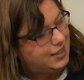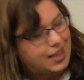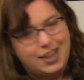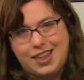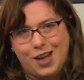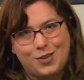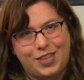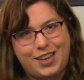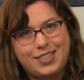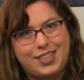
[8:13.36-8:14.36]
And now
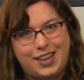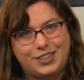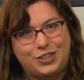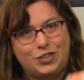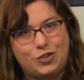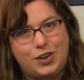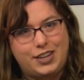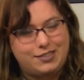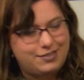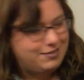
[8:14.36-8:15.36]
they get to
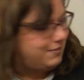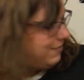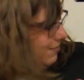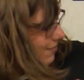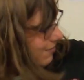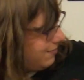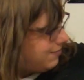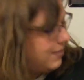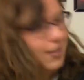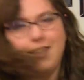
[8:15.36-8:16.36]
join
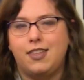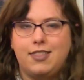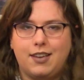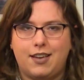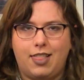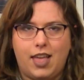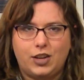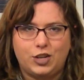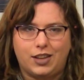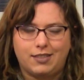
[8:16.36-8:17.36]
the
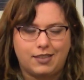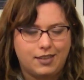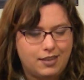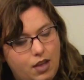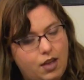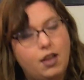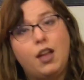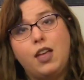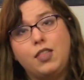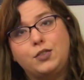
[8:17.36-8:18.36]
collection.
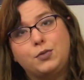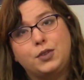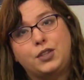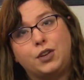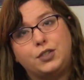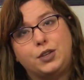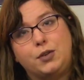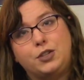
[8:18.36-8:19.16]
And this was also in